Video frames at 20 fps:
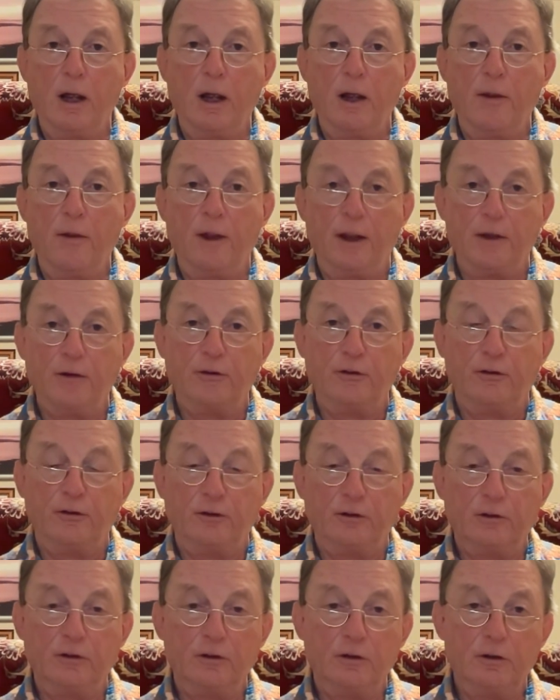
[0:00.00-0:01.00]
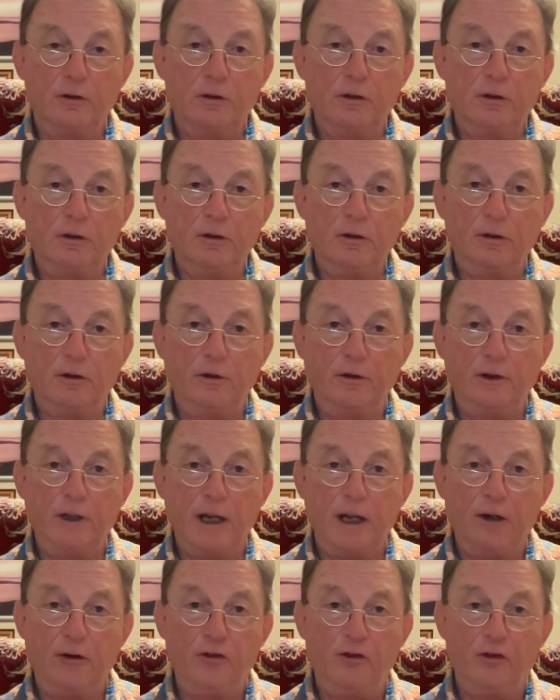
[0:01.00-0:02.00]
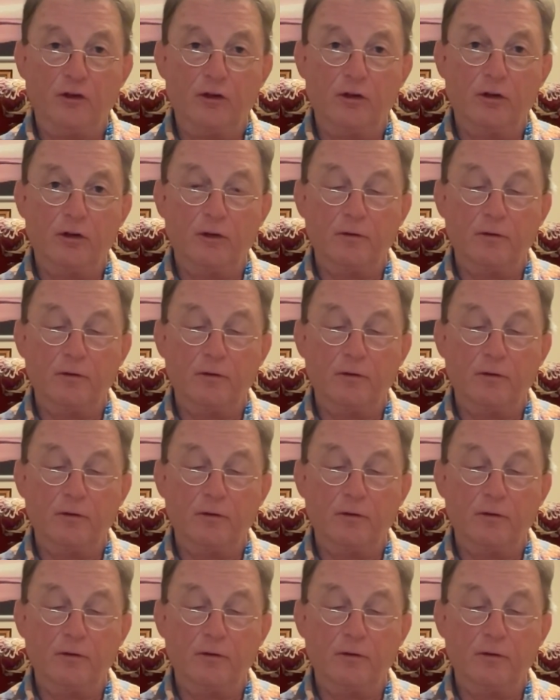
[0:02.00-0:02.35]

That's the action